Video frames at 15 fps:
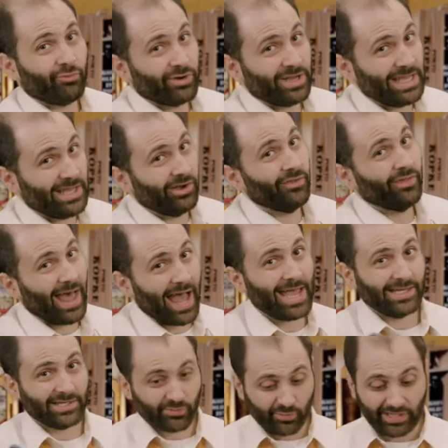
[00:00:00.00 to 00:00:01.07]
real
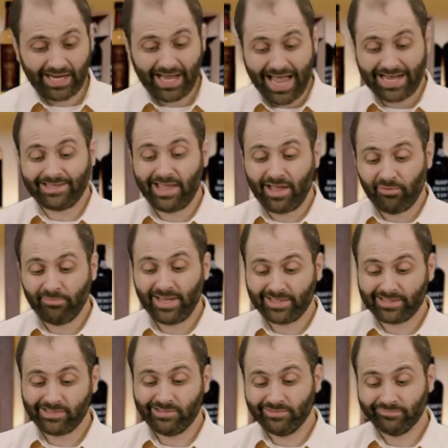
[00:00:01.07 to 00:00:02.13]
nice with a cocktail
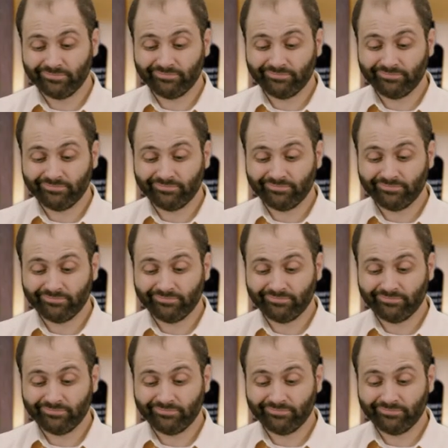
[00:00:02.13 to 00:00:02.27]
mixer.